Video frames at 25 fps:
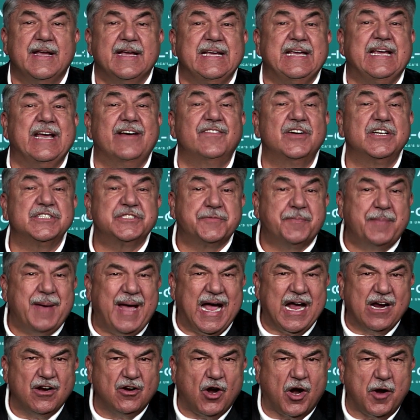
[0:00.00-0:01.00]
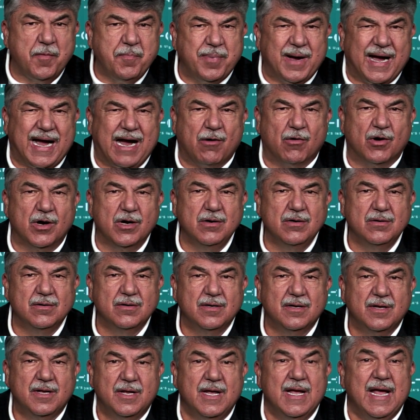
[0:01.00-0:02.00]
Give us back our power,
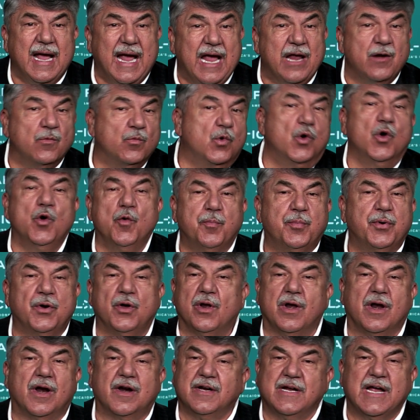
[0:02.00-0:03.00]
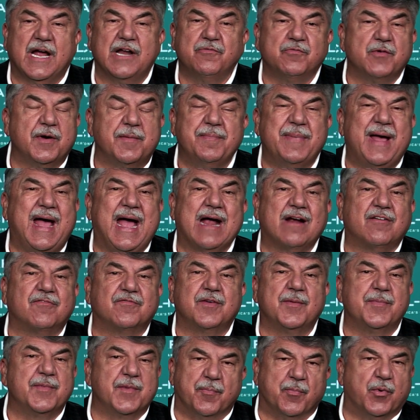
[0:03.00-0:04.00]
and we'll pull our country back
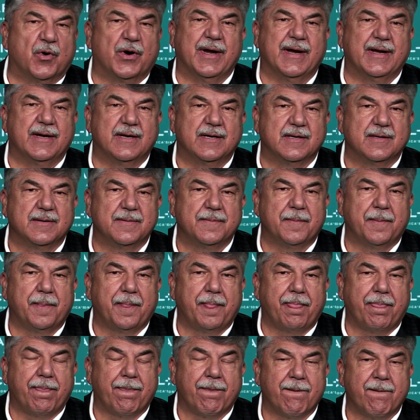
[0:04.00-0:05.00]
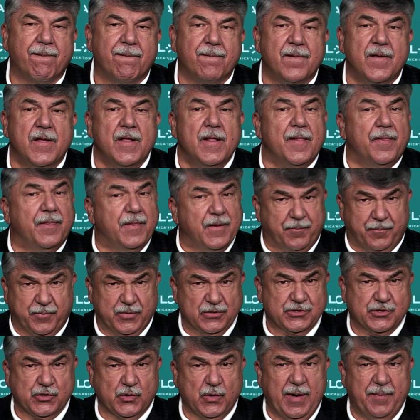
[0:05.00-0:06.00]
from the brink. The
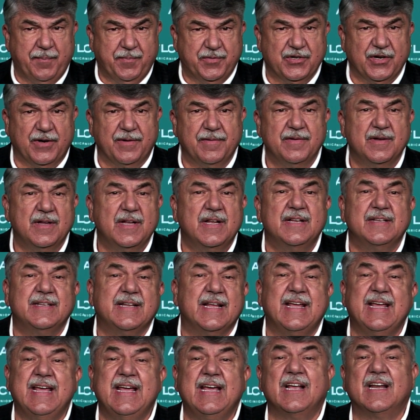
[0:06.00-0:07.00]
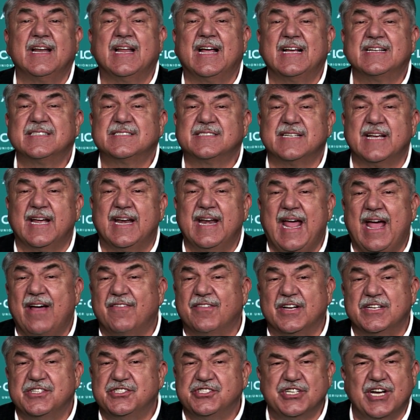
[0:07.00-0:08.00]
prescription to heal us and have
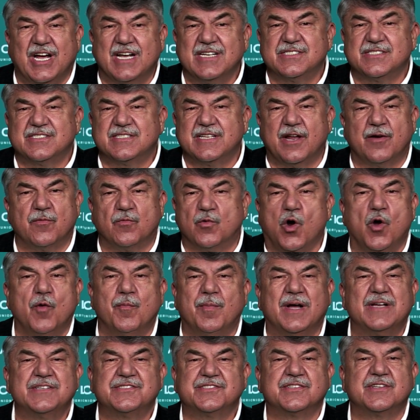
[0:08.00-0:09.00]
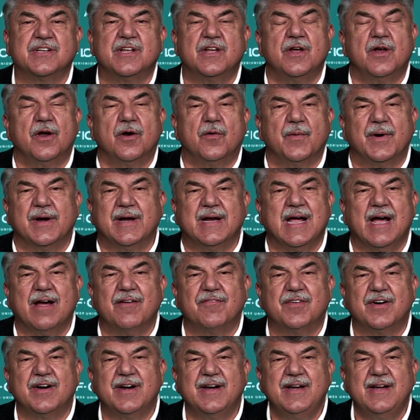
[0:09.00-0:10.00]
a just and robust
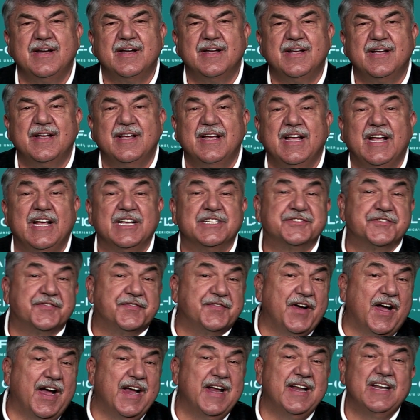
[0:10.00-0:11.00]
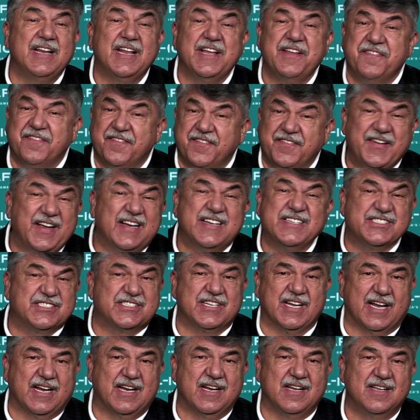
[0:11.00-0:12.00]
recovery is finally
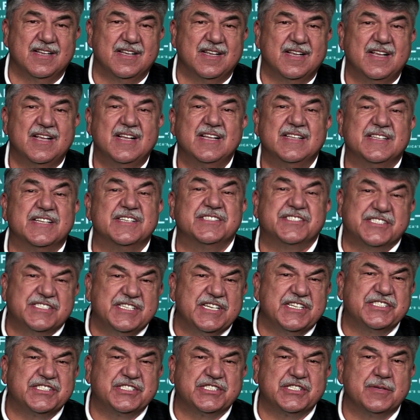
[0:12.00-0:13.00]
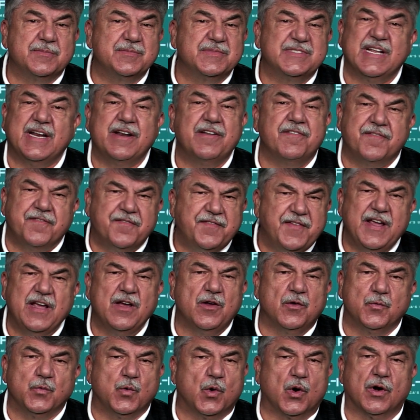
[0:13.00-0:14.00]
fixing the systems that have
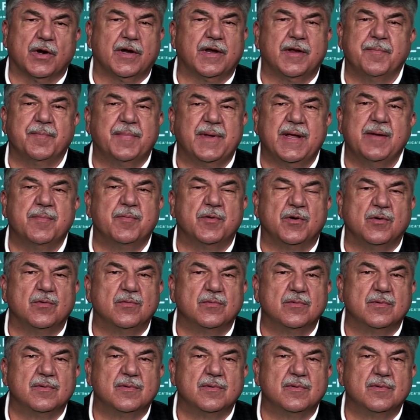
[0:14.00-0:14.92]
failed working people,